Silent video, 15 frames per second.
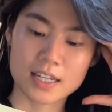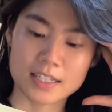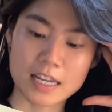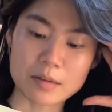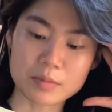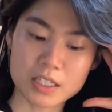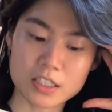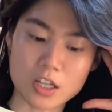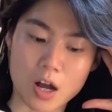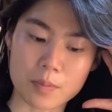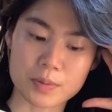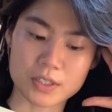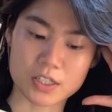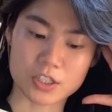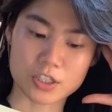namely the
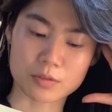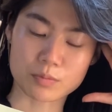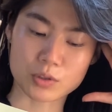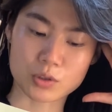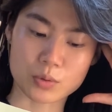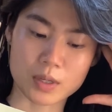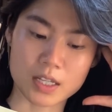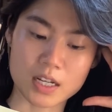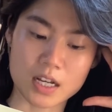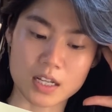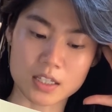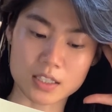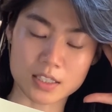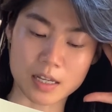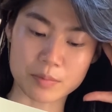opposition between
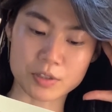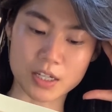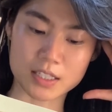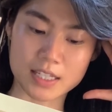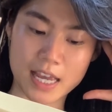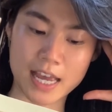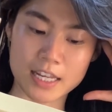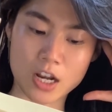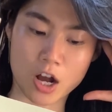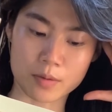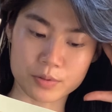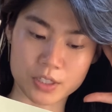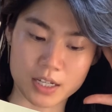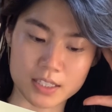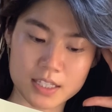subject and
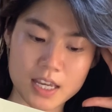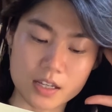object.